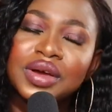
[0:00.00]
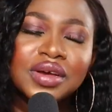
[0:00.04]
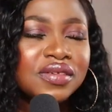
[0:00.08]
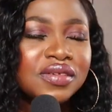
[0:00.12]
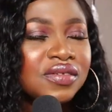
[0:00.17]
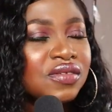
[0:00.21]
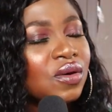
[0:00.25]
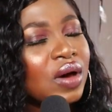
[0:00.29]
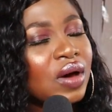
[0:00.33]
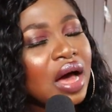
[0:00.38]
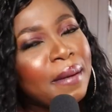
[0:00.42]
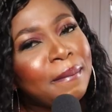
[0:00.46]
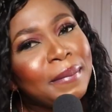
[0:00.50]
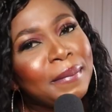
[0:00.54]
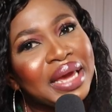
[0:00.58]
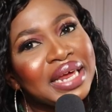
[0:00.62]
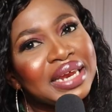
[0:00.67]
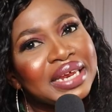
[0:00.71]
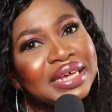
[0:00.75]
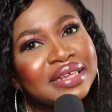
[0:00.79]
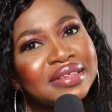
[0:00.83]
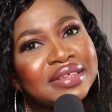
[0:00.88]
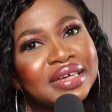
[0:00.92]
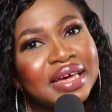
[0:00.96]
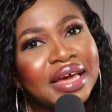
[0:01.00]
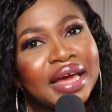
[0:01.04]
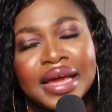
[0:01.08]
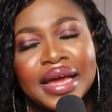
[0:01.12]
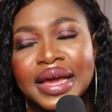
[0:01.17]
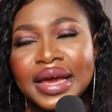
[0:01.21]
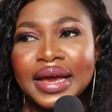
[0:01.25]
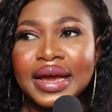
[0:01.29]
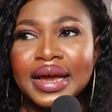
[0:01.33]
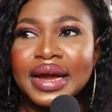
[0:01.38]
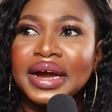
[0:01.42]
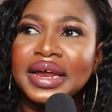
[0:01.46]
So I made it
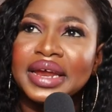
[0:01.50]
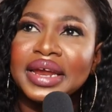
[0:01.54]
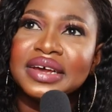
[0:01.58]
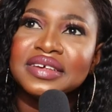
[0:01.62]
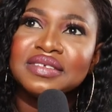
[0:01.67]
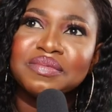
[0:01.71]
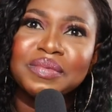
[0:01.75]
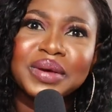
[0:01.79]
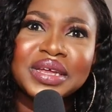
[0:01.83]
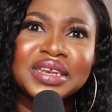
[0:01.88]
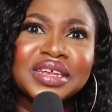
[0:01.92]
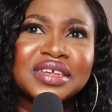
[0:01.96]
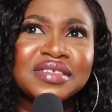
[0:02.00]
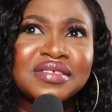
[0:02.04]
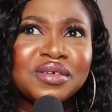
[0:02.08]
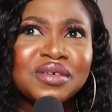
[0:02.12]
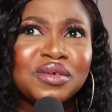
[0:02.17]
here and I spent it.